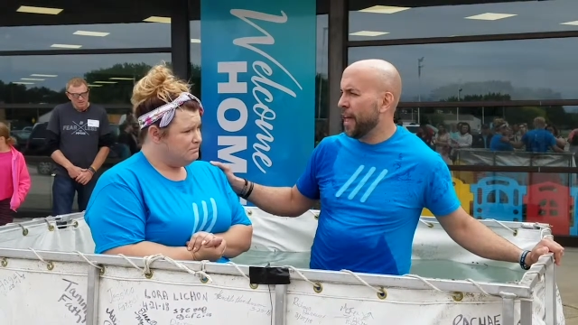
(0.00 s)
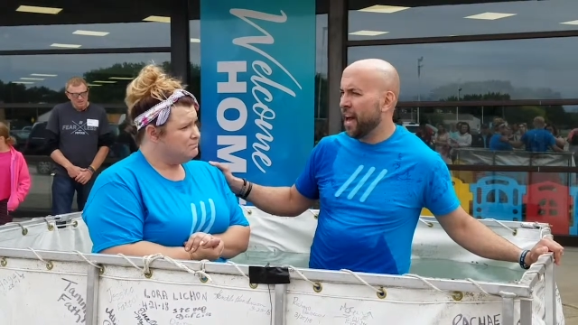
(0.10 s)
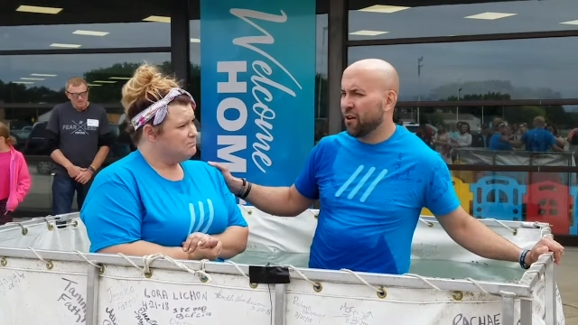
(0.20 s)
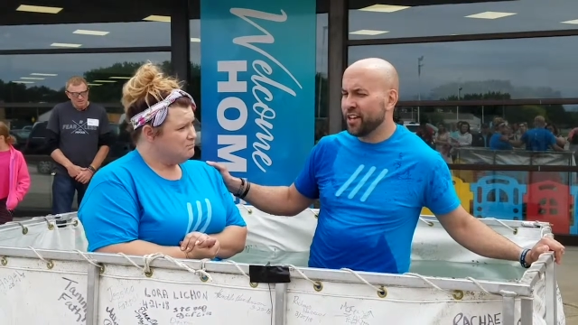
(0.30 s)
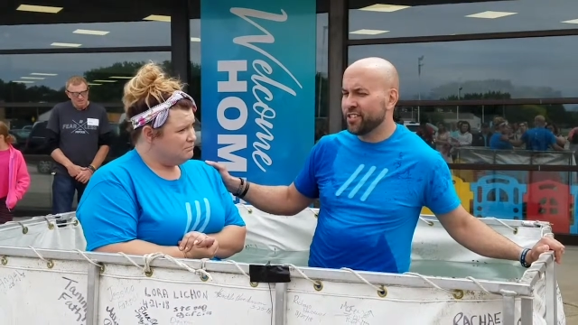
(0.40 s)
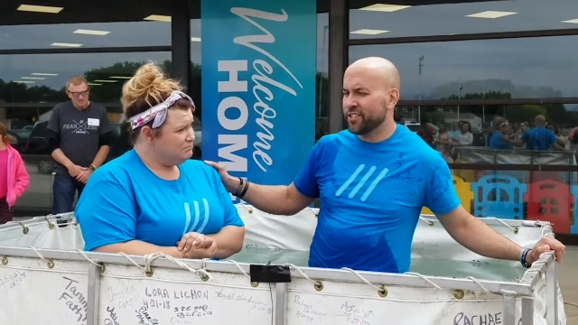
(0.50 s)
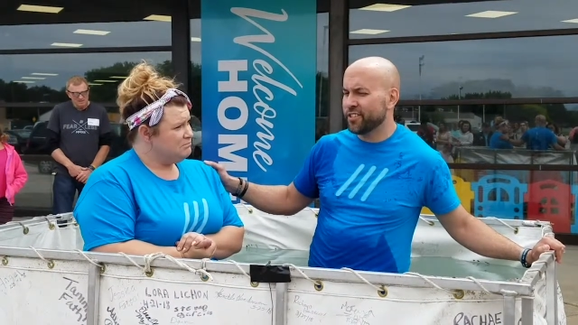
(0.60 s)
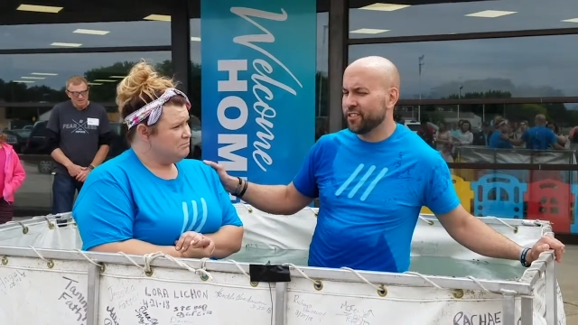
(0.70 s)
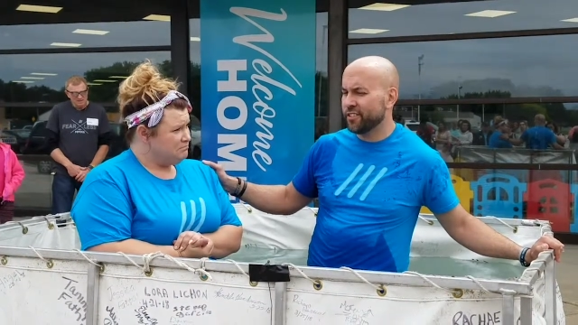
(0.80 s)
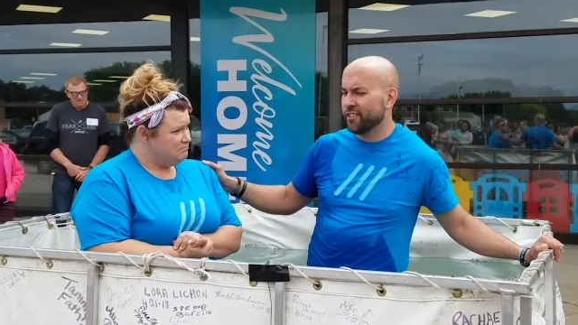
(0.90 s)
Speaker 1: How
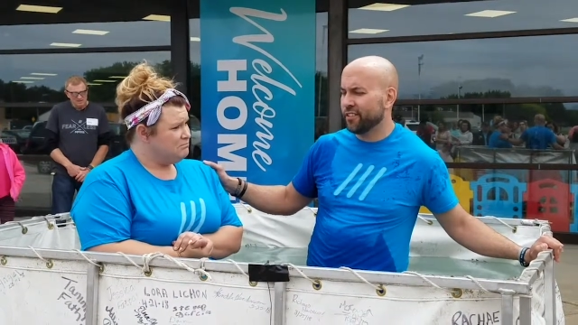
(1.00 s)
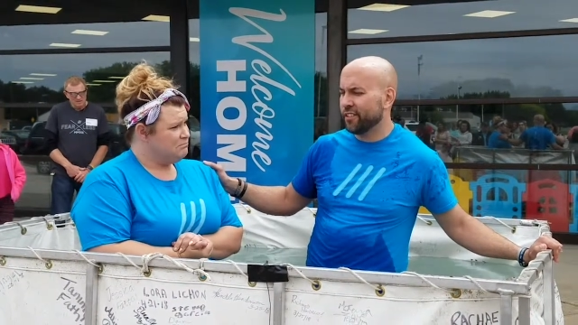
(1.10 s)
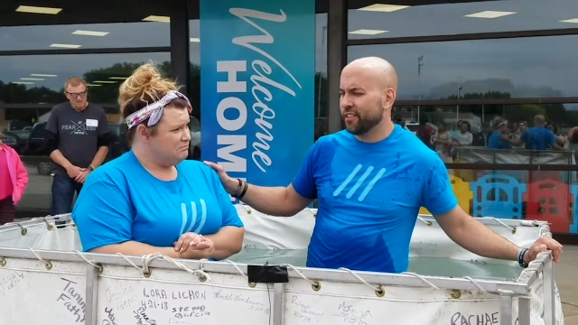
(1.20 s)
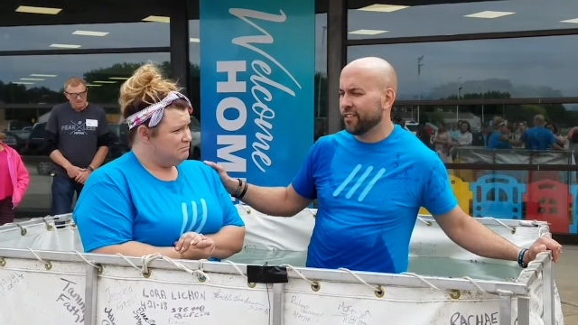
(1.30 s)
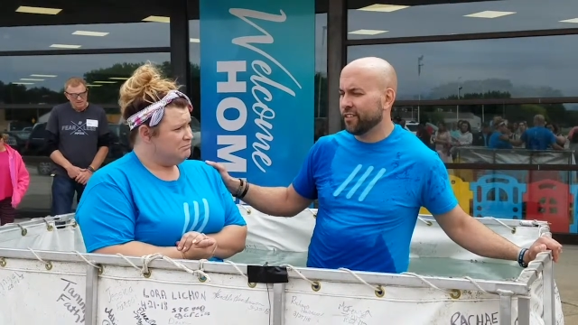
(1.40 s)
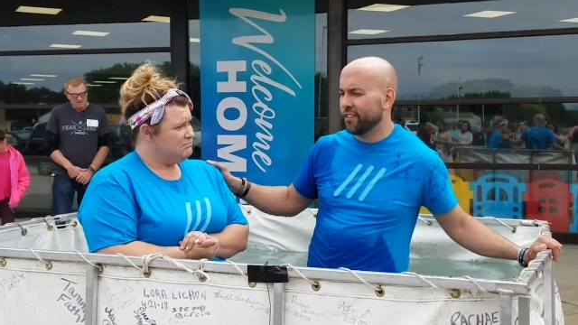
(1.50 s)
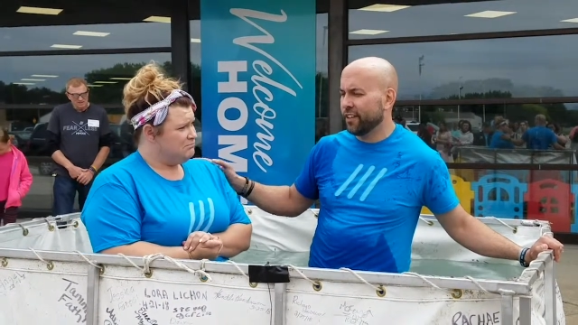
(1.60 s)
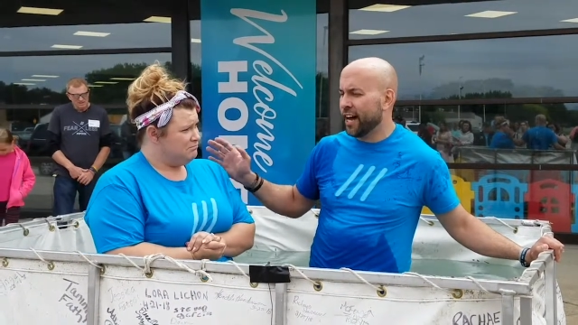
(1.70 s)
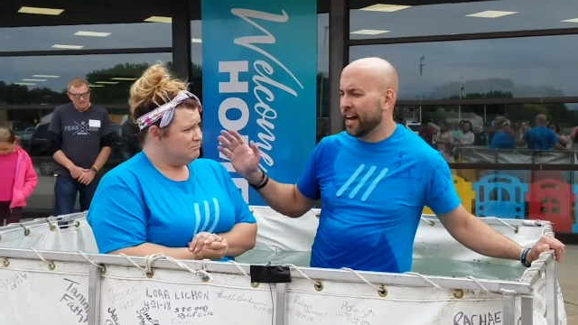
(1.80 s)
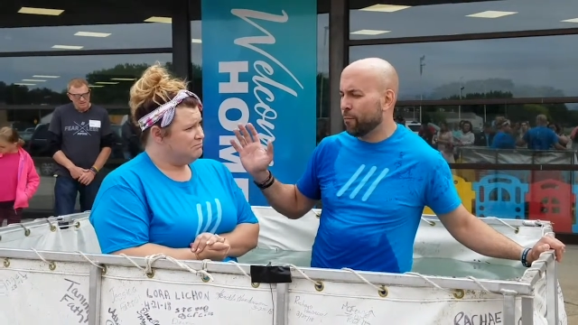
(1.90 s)
has
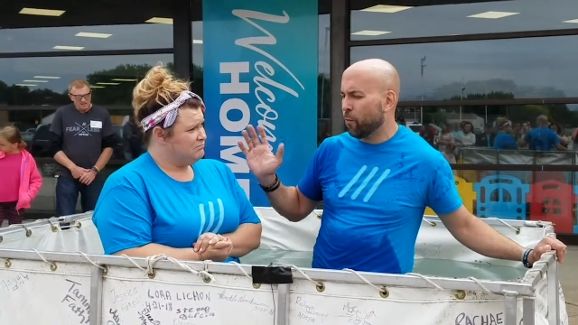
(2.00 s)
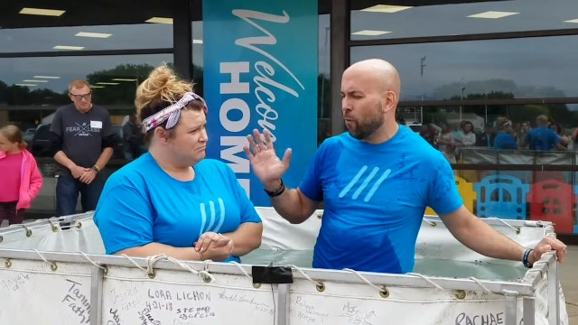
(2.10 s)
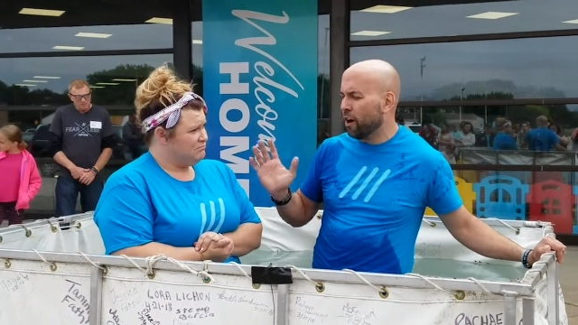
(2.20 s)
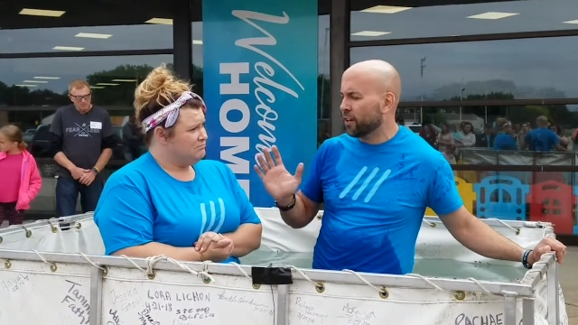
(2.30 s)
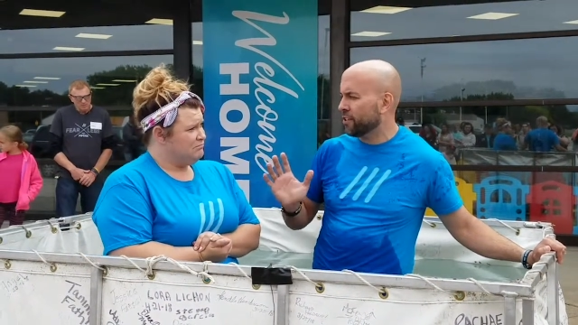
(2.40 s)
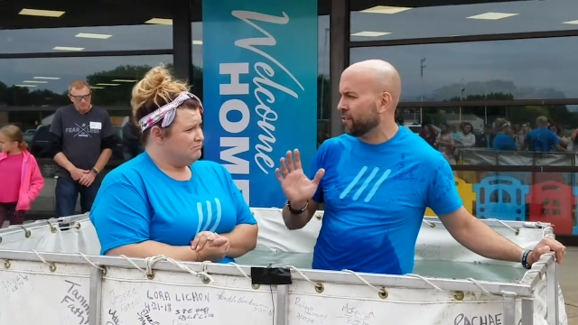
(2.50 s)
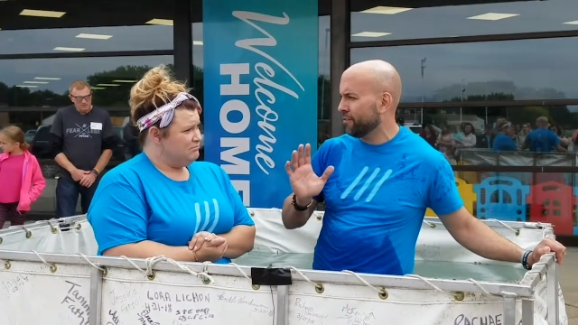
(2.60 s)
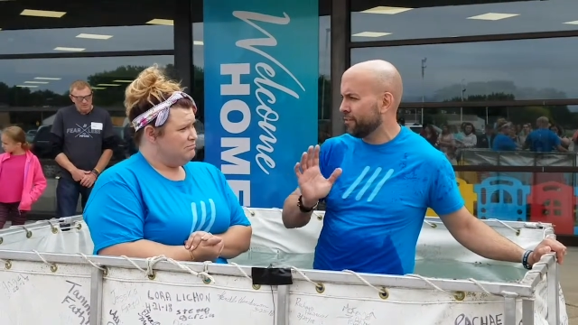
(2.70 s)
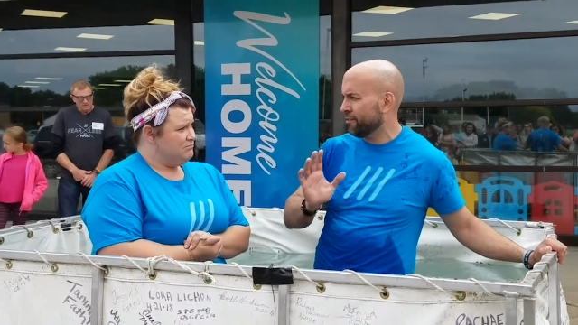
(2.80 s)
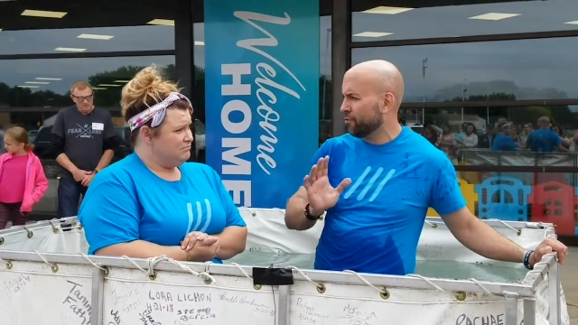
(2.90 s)
God walked
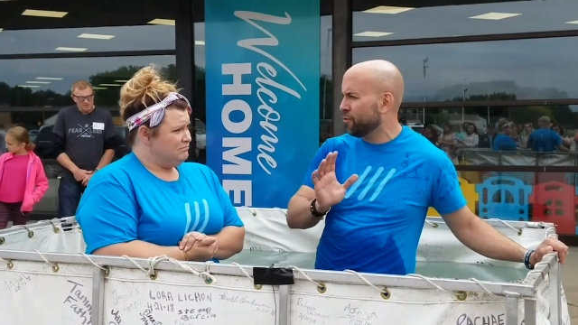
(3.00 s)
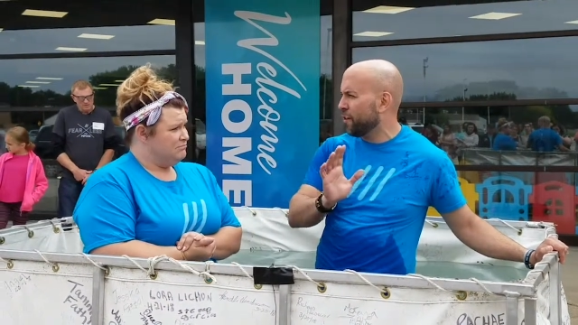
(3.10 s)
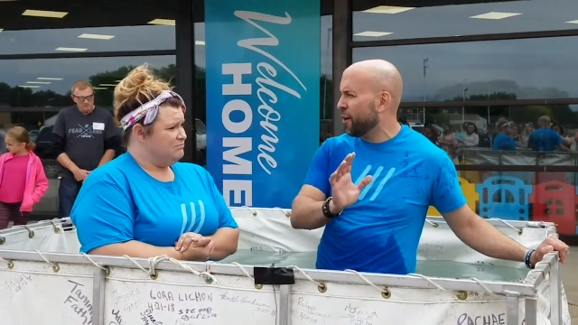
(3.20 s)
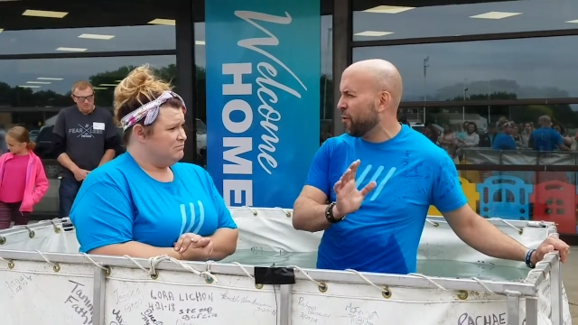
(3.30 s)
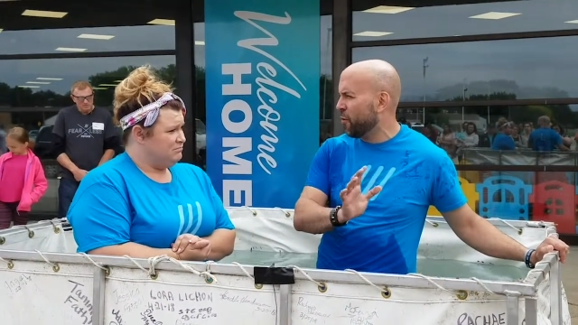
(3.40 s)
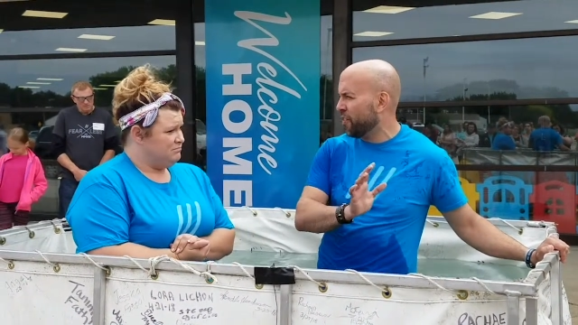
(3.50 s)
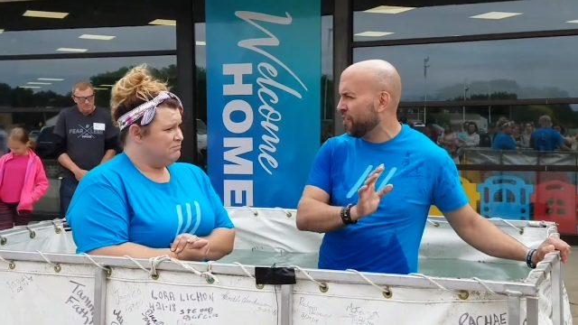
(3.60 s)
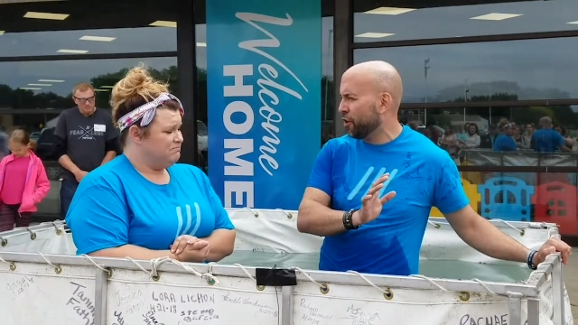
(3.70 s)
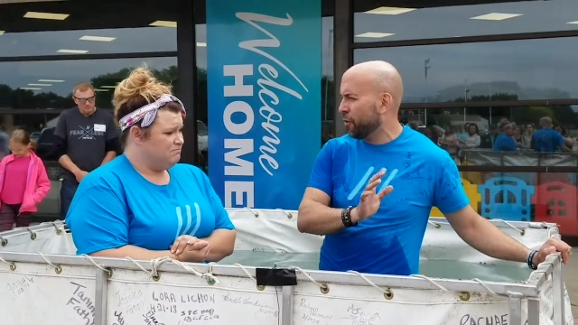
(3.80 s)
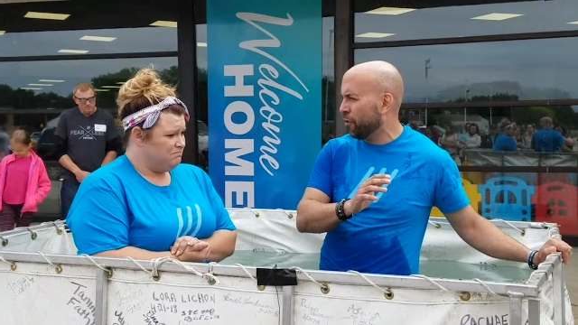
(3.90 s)
through that
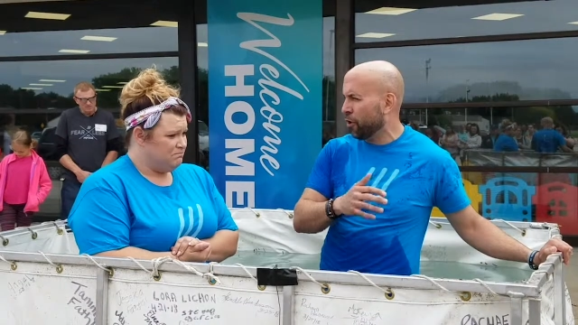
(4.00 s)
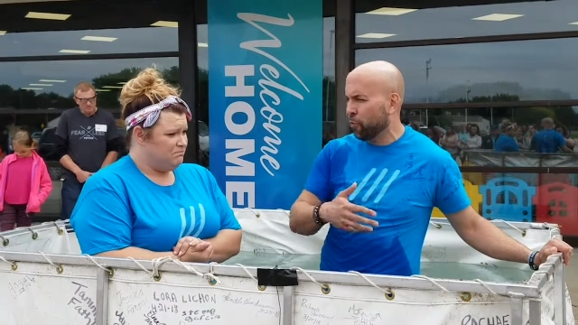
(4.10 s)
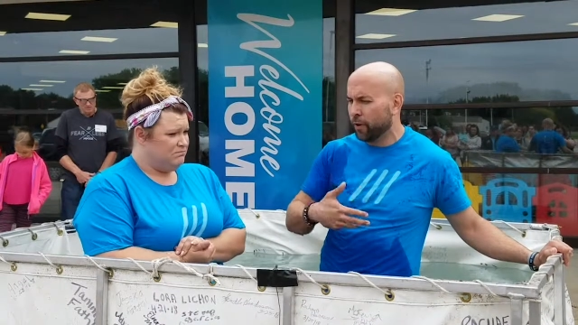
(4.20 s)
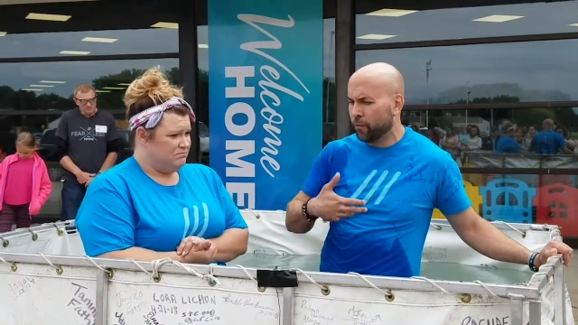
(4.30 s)
with you, or what